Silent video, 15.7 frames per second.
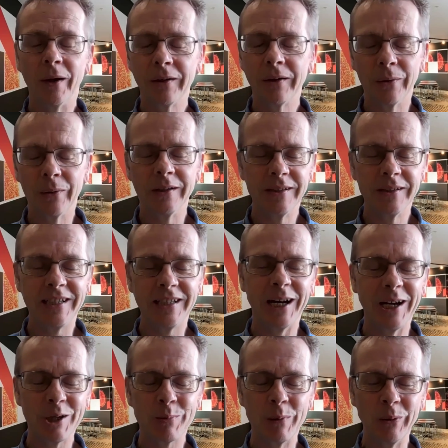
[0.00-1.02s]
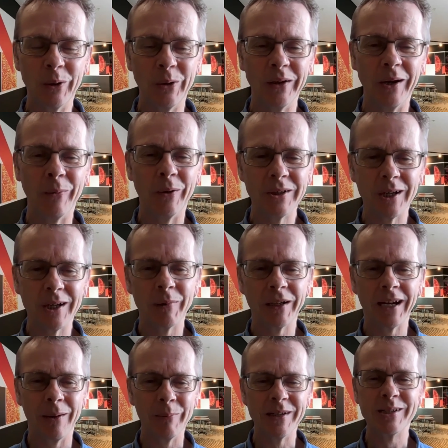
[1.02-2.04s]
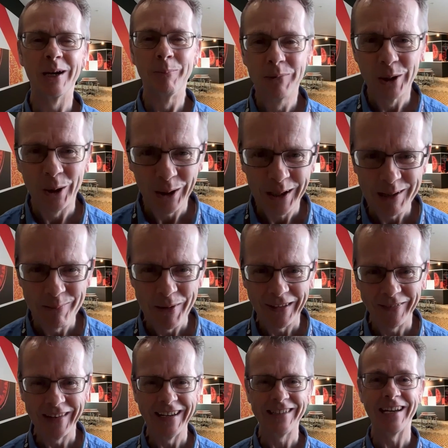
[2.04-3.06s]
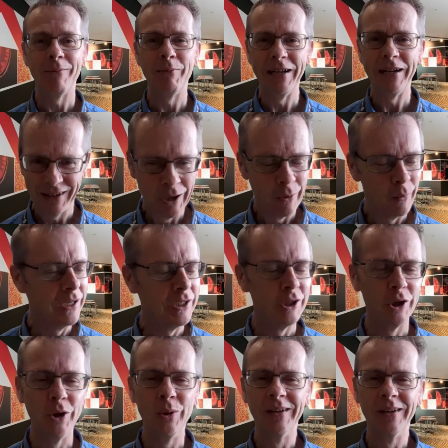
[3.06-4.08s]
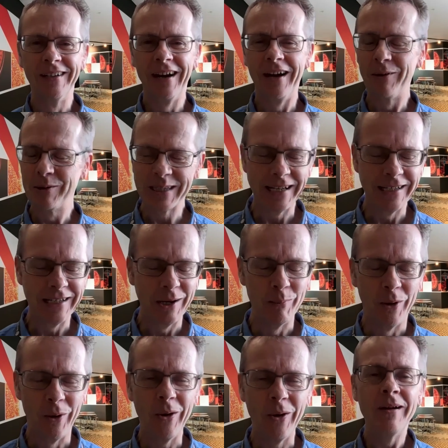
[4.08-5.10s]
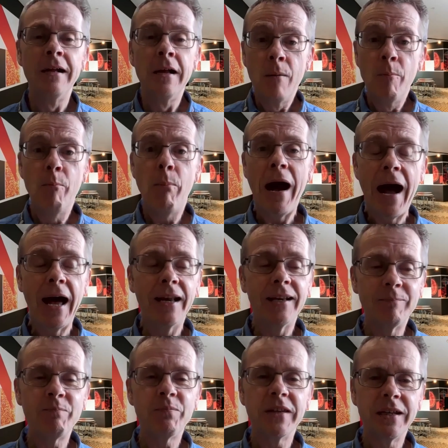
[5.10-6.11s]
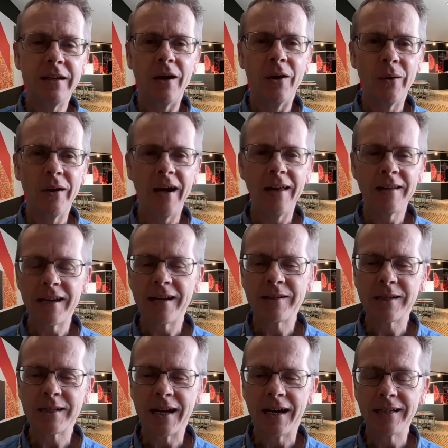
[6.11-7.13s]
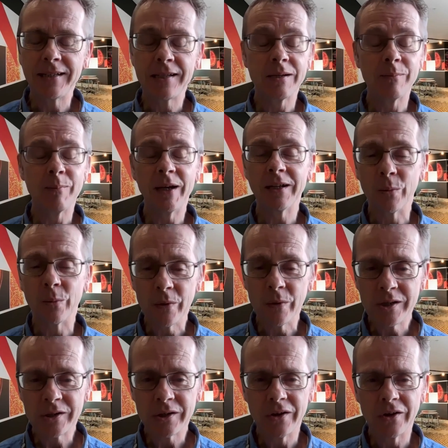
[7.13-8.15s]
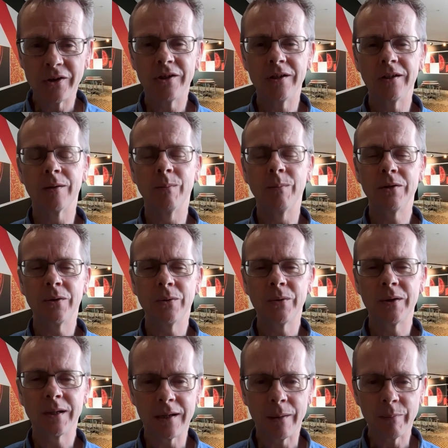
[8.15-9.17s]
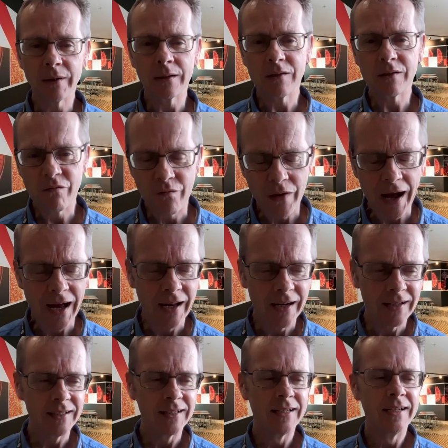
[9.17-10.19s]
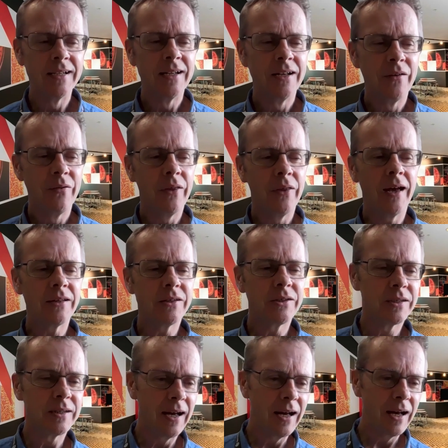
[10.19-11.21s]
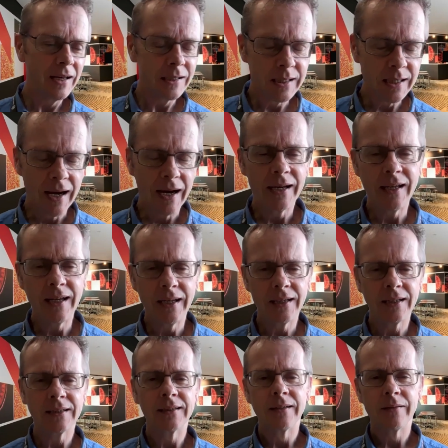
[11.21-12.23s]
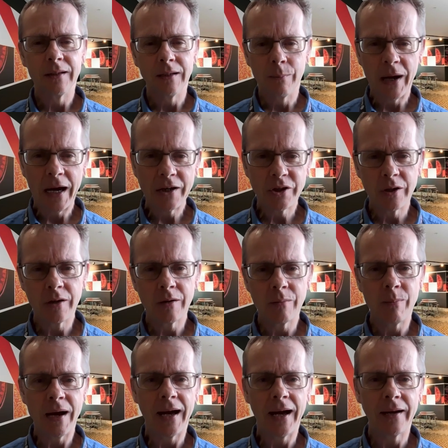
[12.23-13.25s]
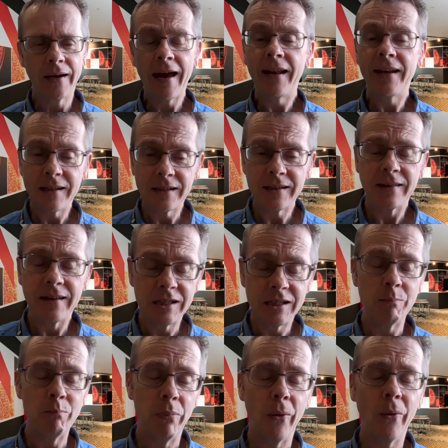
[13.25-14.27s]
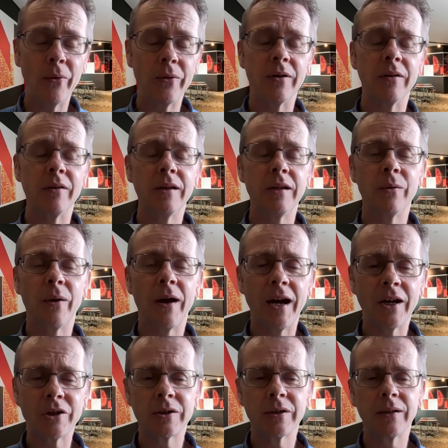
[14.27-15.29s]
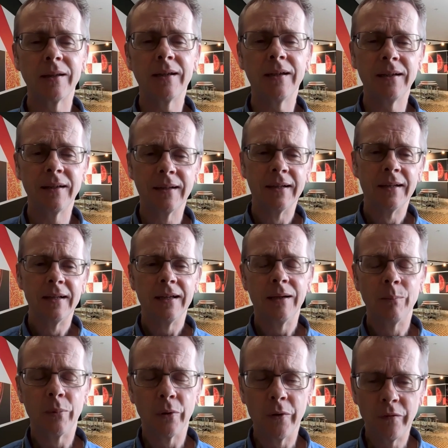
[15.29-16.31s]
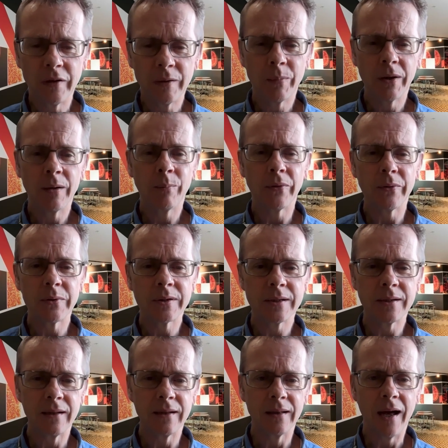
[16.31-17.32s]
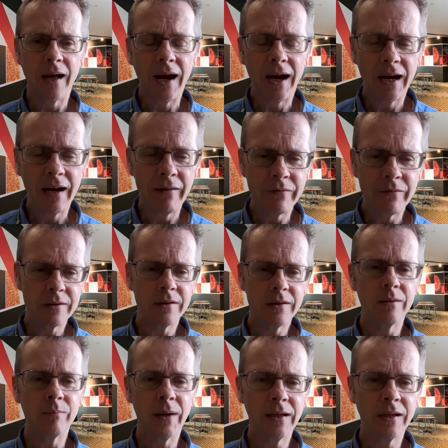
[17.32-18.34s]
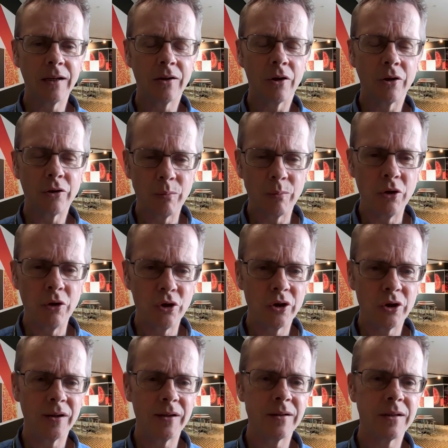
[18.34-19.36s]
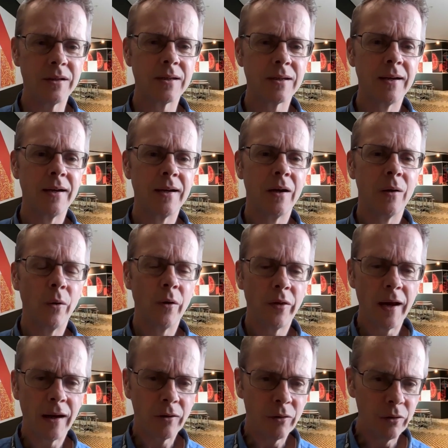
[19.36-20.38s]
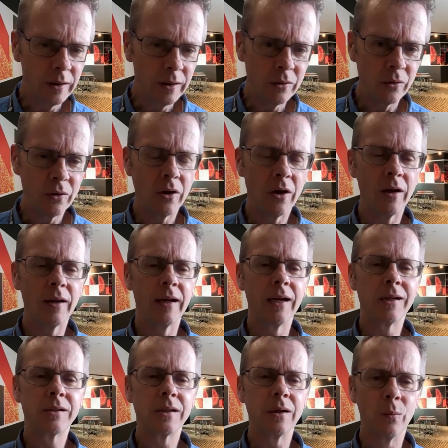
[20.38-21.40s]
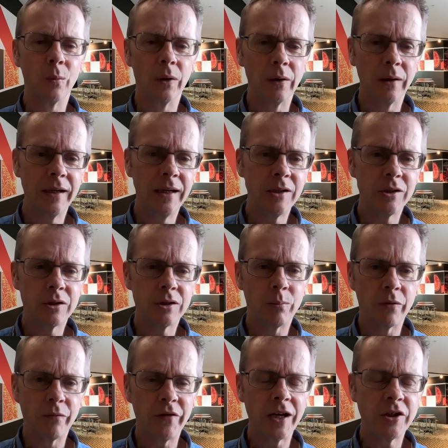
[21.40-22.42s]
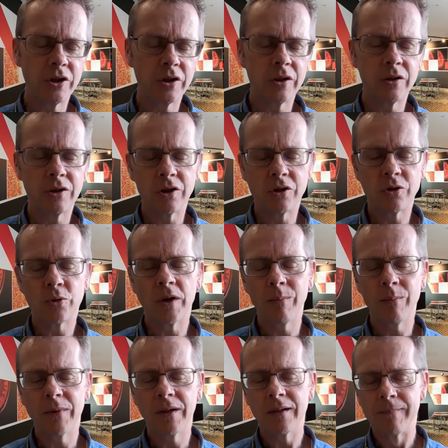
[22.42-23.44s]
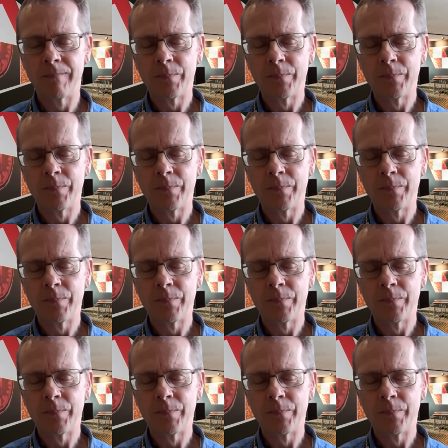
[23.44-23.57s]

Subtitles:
go into details, but we all know what type of companies I'm talking about there, Tammy. We do. I'll say no more. But as a scientist in medical research, you can be doing something that's fun, that's exciting, that you're passionate about, and that's important, that you're actually improving people's lives. You're making contributions with our clinical colleagues that will lead to prevention, to treatment,